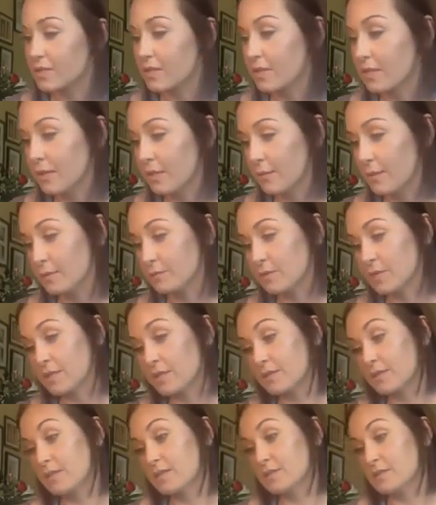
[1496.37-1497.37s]
I'm
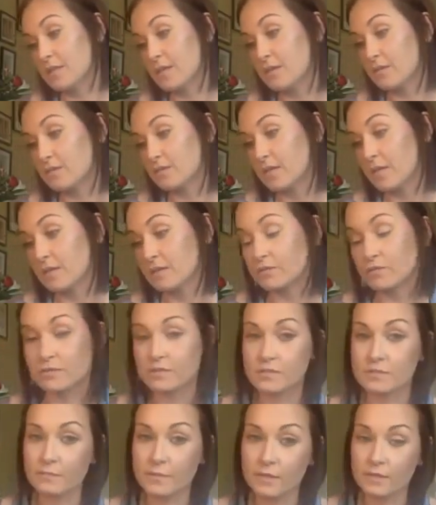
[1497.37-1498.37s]
like inside all day, so it
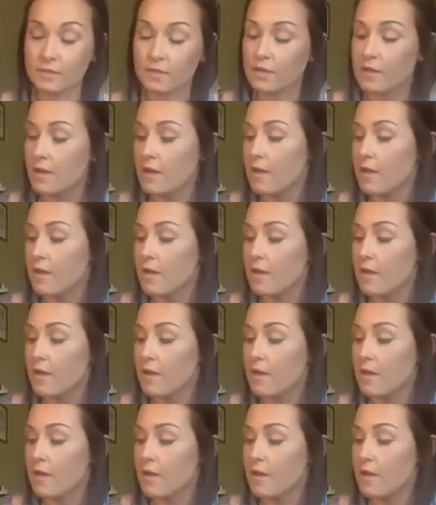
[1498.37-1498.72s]
doesn't matter.